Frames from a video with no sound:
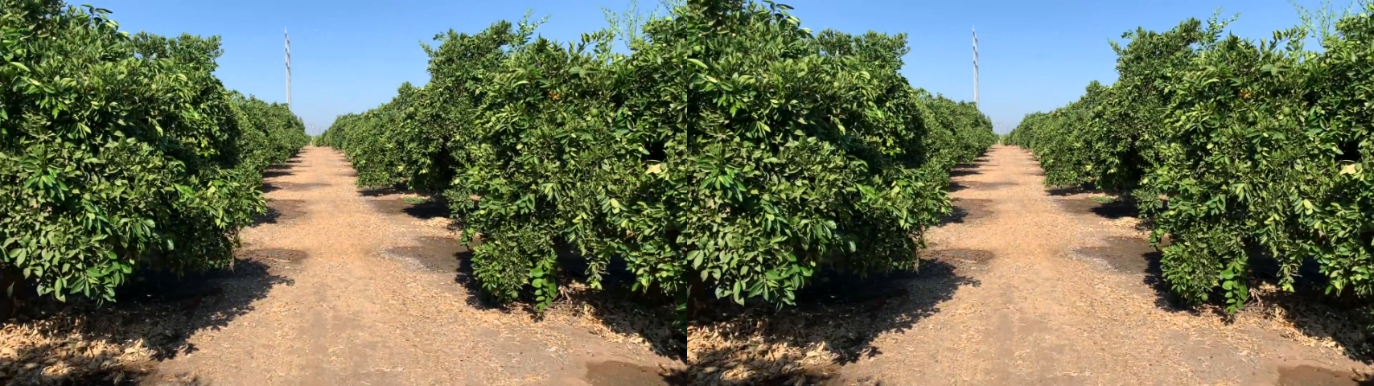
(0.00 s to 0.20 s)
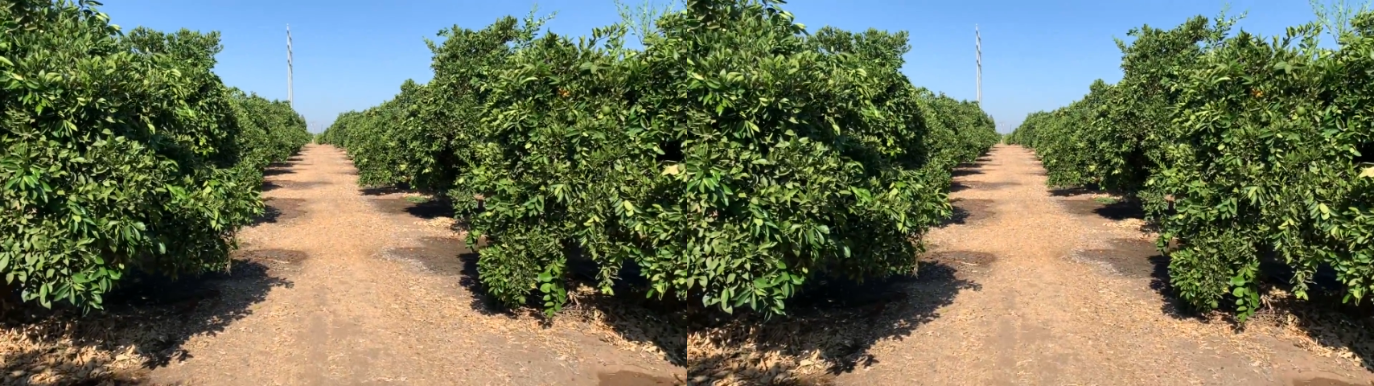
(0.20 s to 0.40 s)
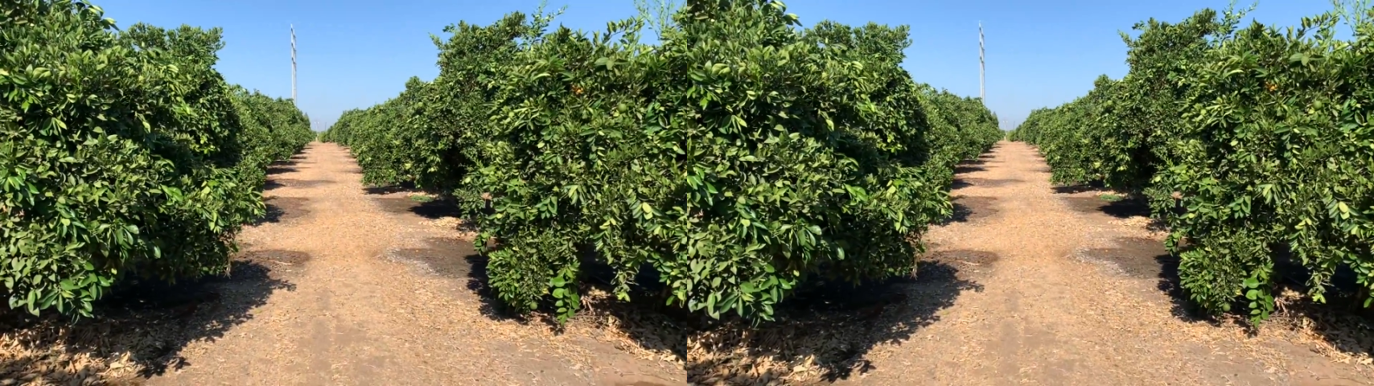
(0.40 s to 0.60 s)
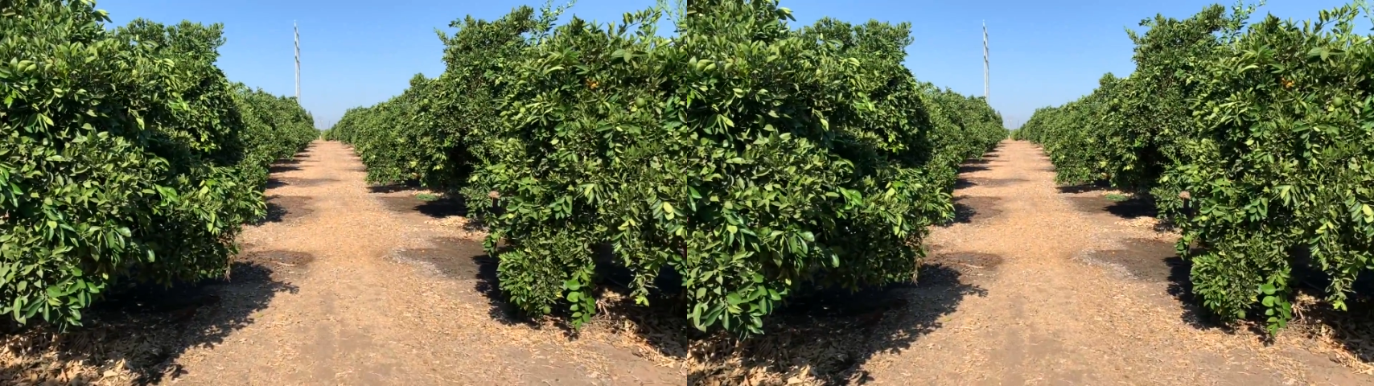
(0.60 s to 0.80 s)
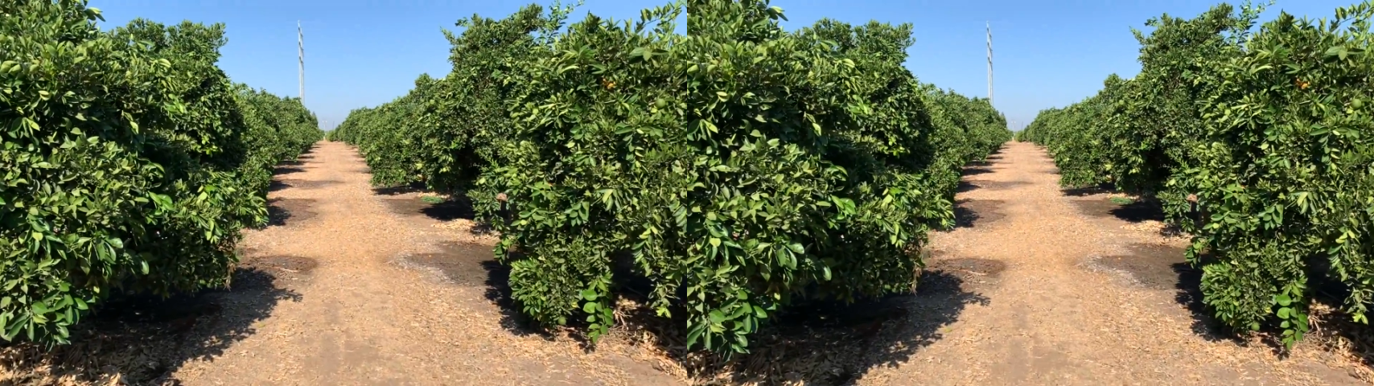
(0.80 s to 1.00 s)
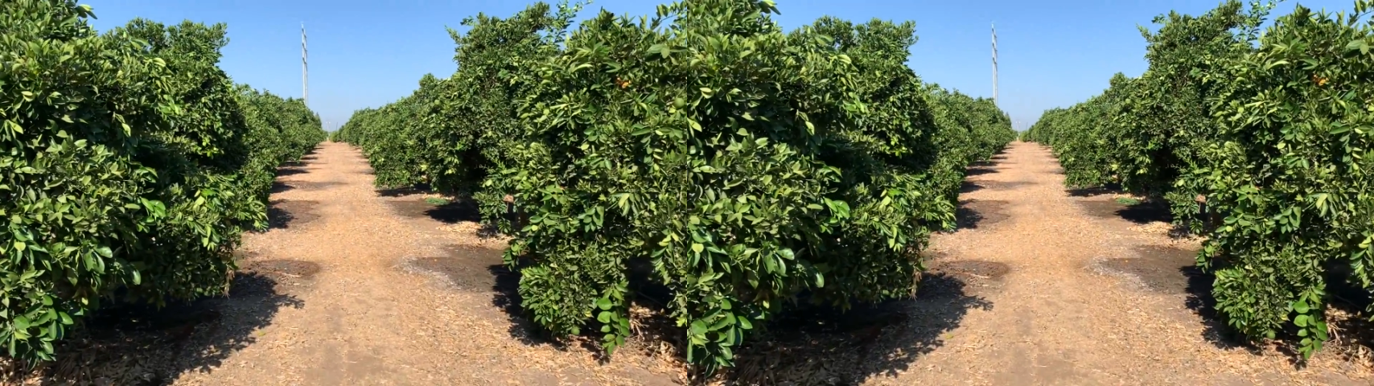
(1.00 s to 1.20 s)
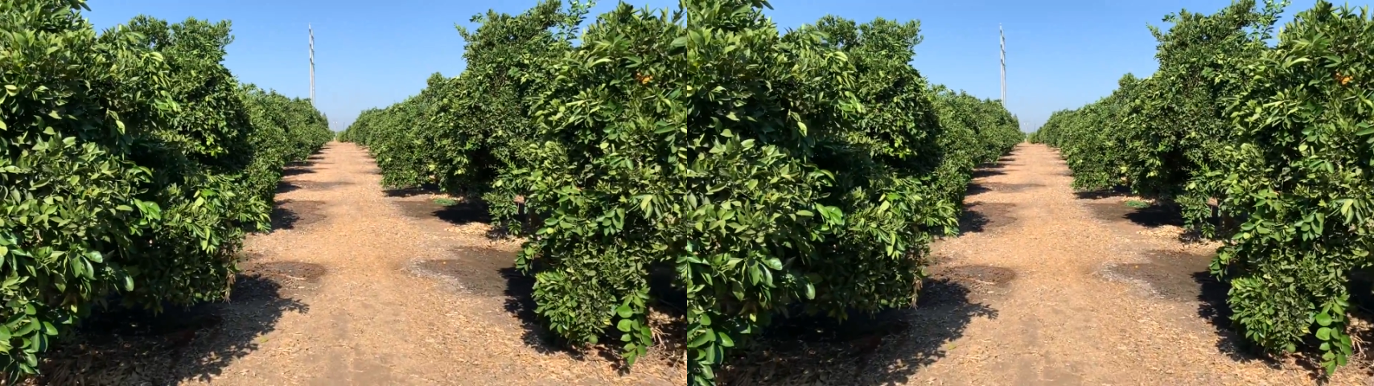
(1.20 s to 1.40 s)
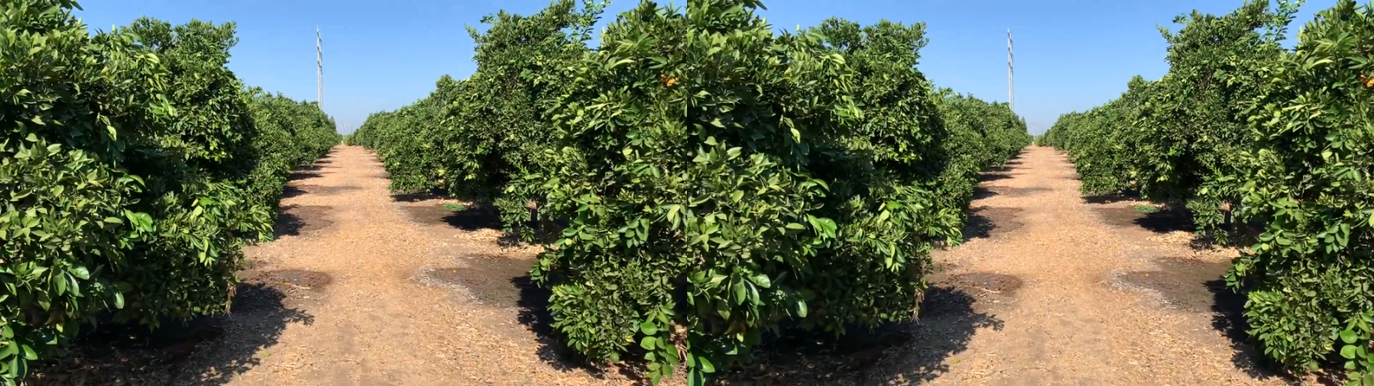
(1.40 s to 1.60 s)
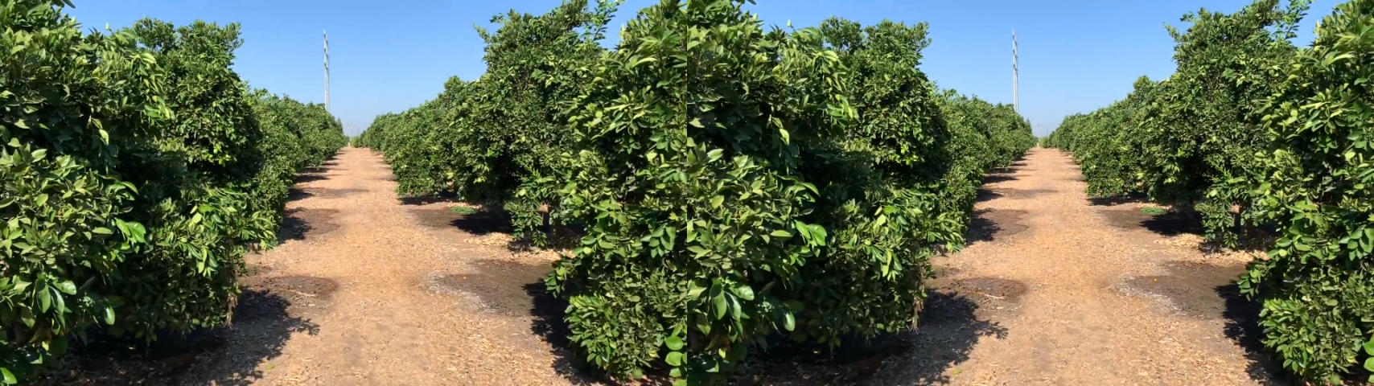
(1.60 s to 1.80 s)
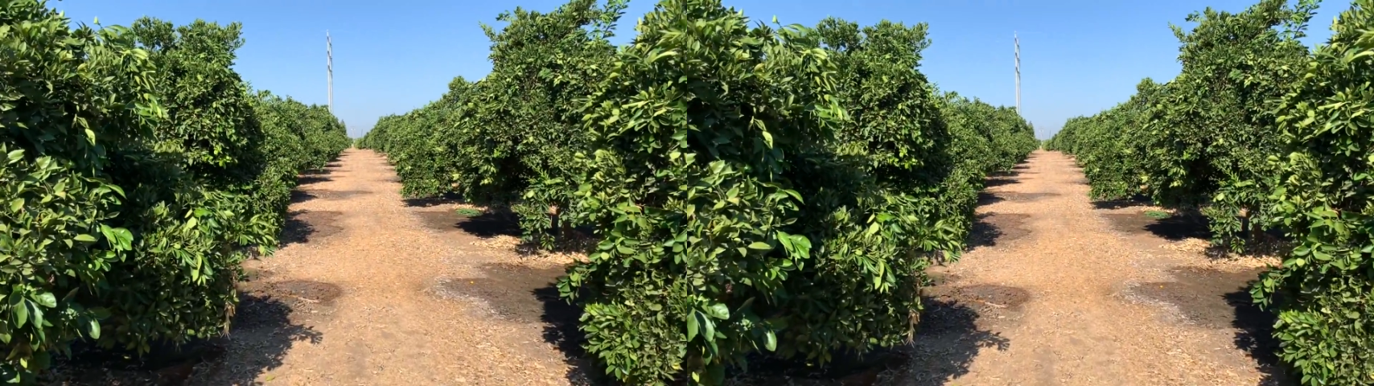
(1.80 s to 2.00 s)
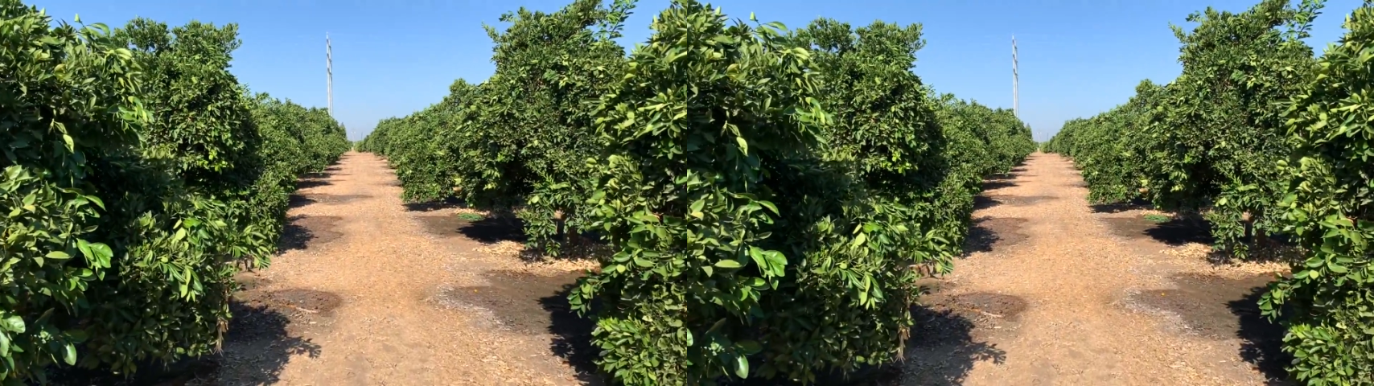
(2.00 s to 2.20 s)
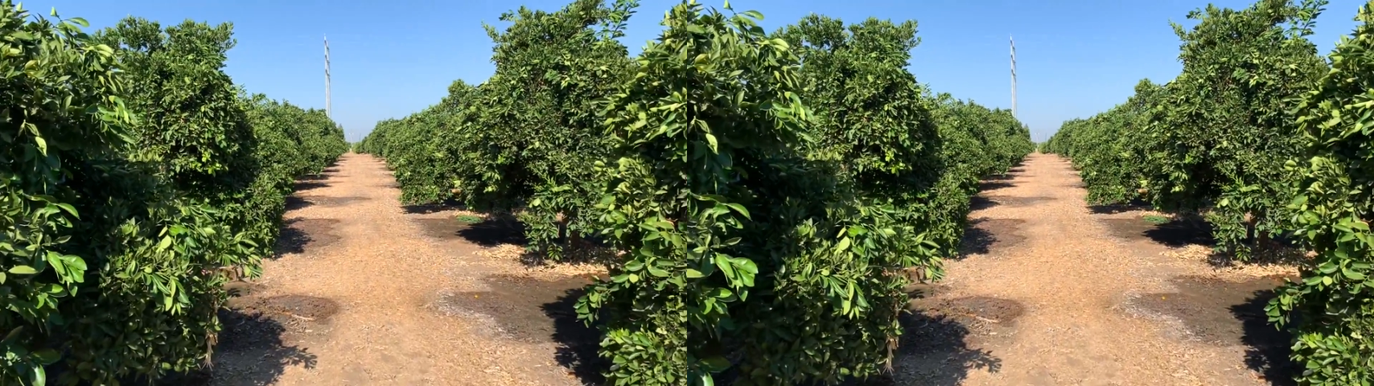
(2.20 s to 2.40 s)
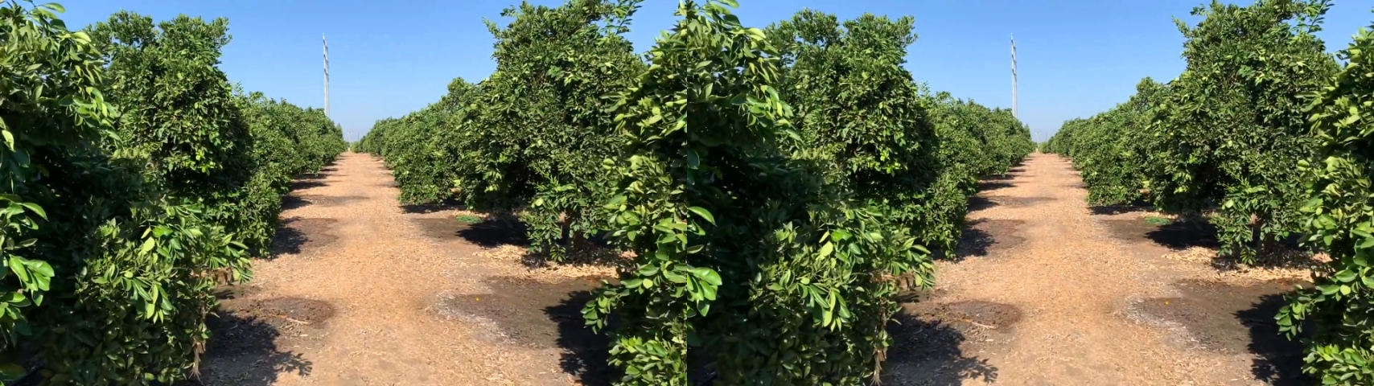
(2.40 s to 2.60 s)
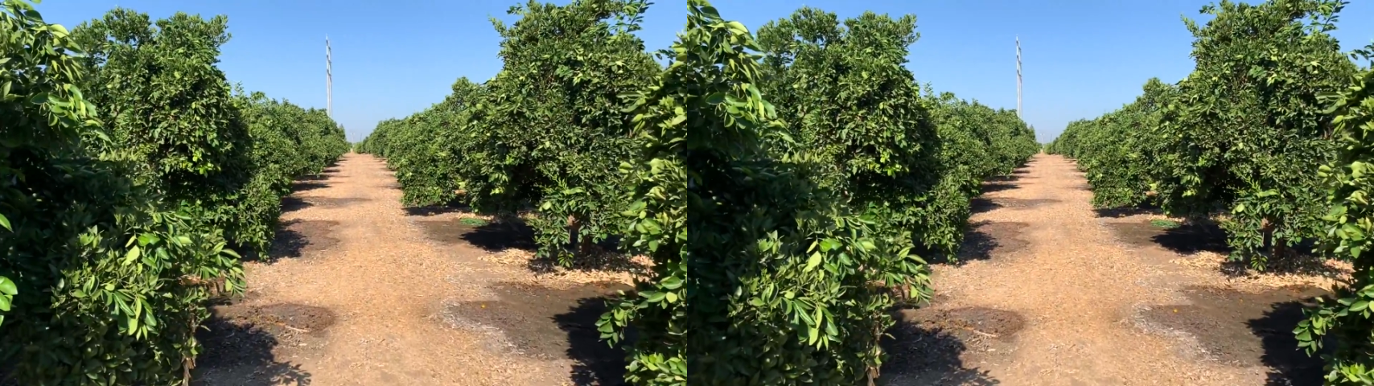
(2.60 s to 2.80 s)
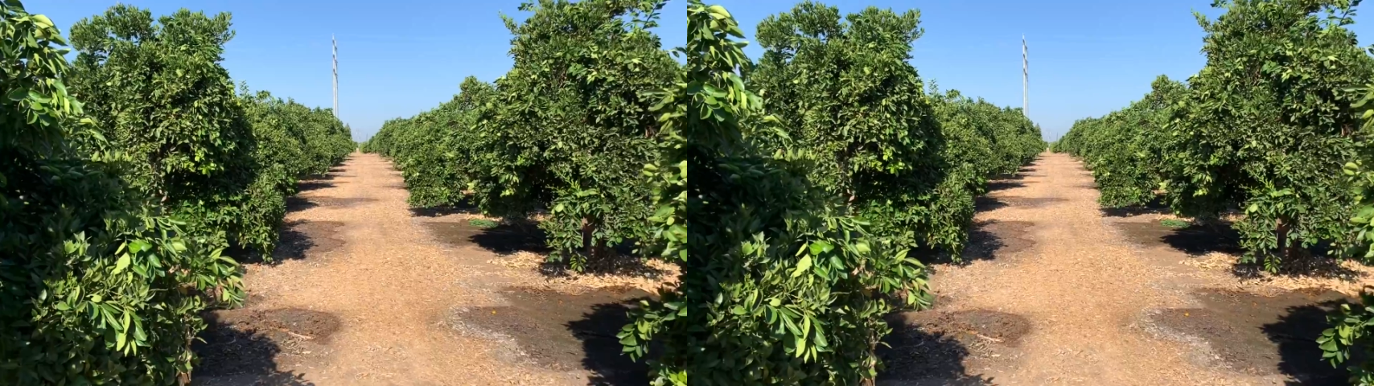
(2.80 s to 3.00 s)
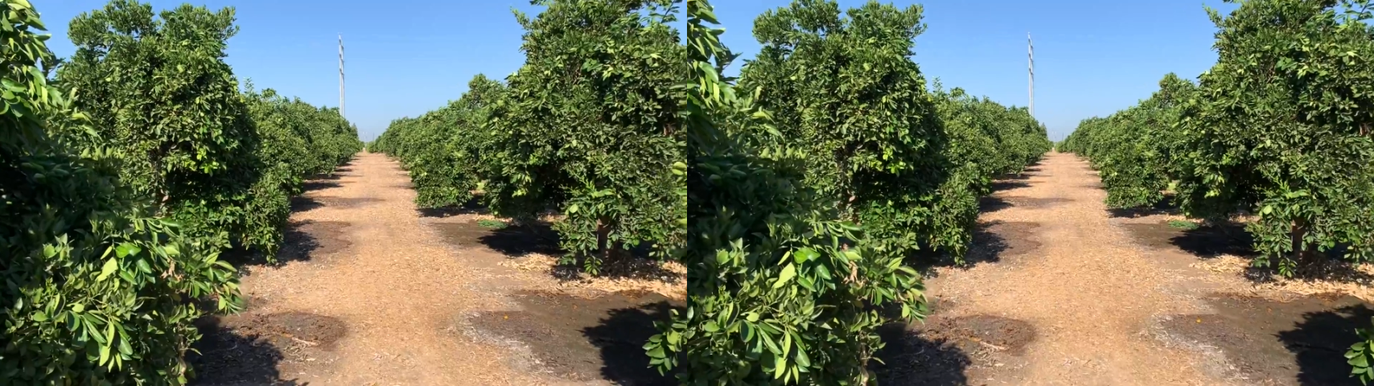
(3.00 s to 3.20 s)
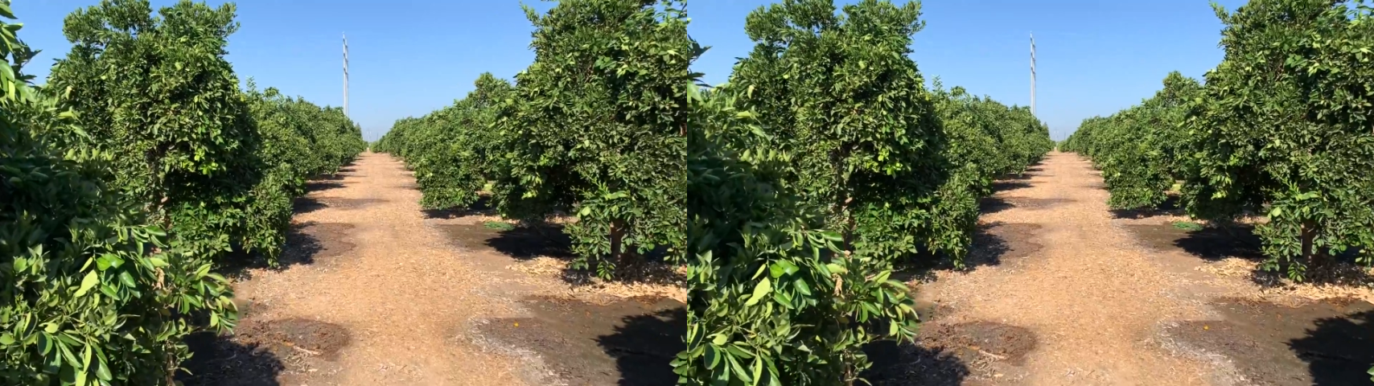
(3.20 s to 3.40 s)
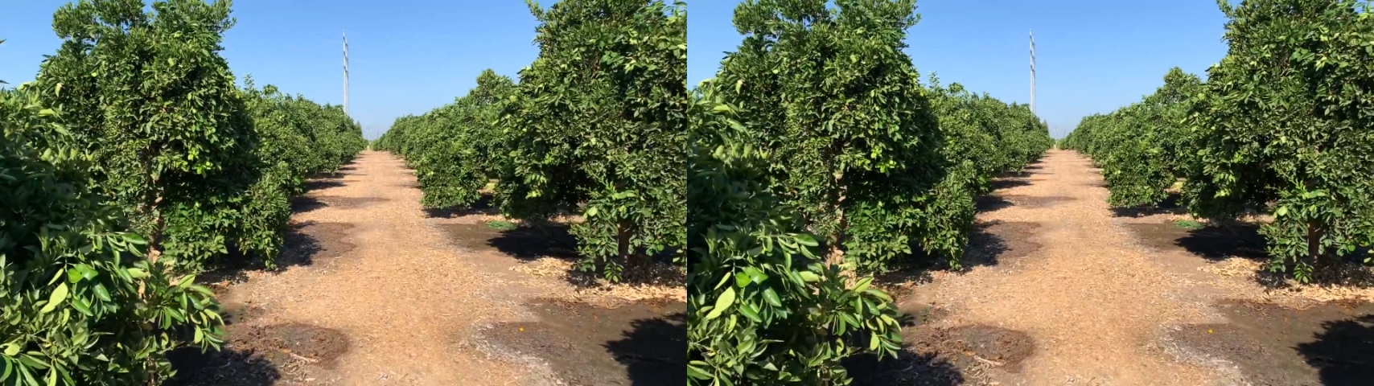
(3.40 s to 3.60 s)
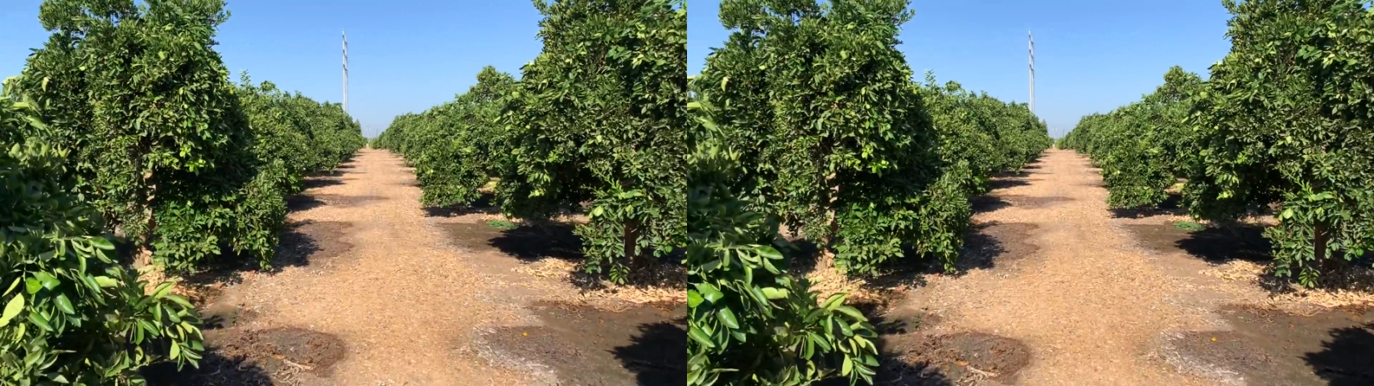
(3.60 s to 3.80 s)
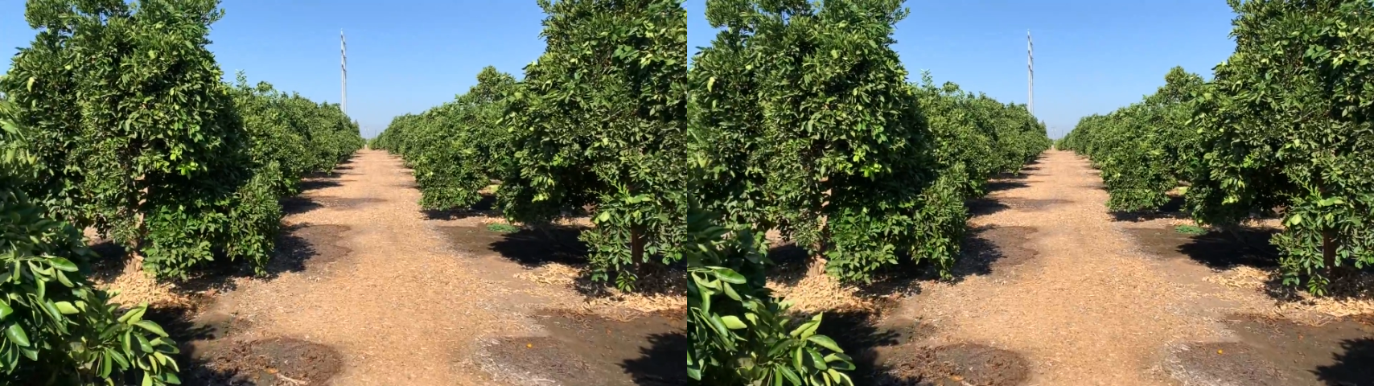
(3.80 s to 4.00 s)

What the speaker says: [unreadable: no face in view]